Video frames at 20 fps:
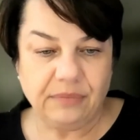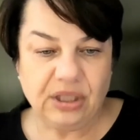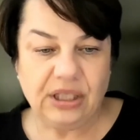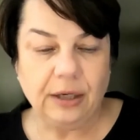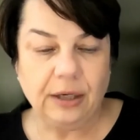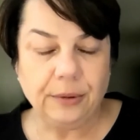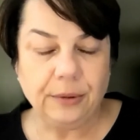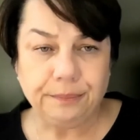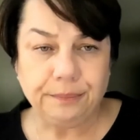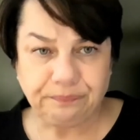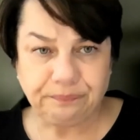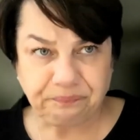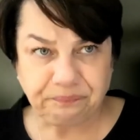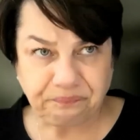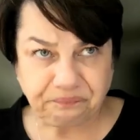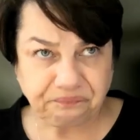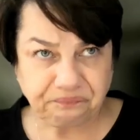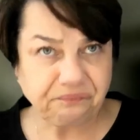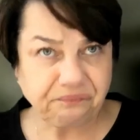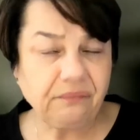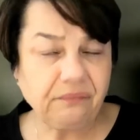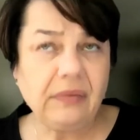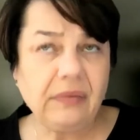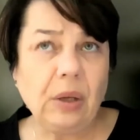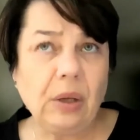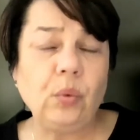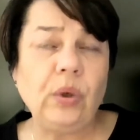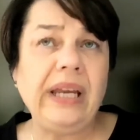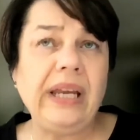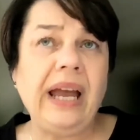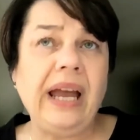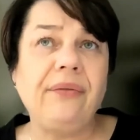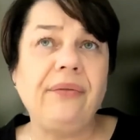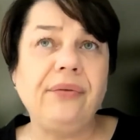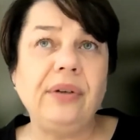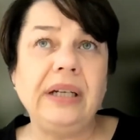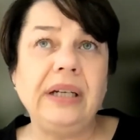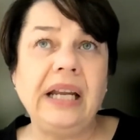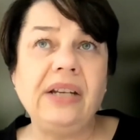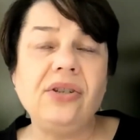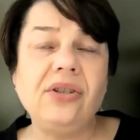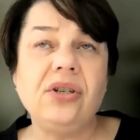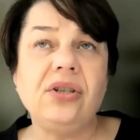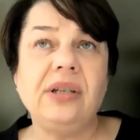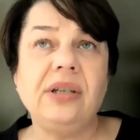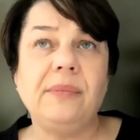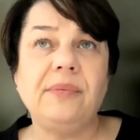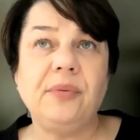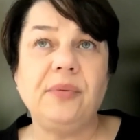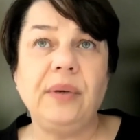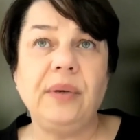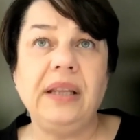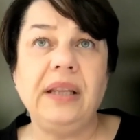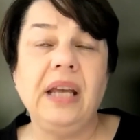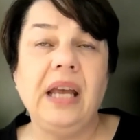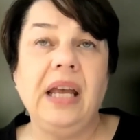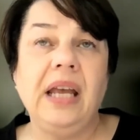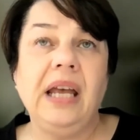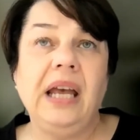So we have relationships with